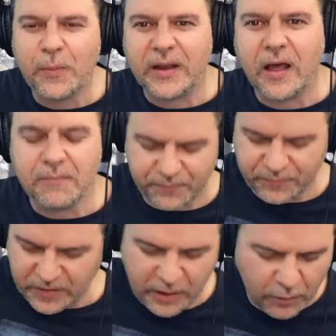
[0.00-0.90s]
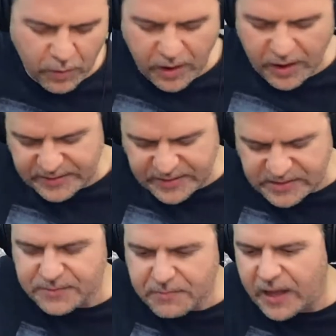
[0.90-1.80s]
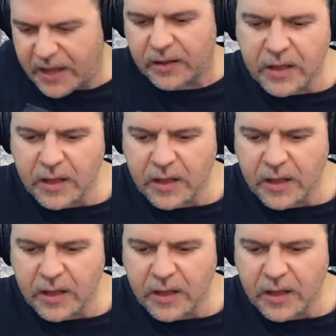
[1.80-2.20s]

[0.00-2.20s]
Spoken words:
But you know what? It doesn't matter.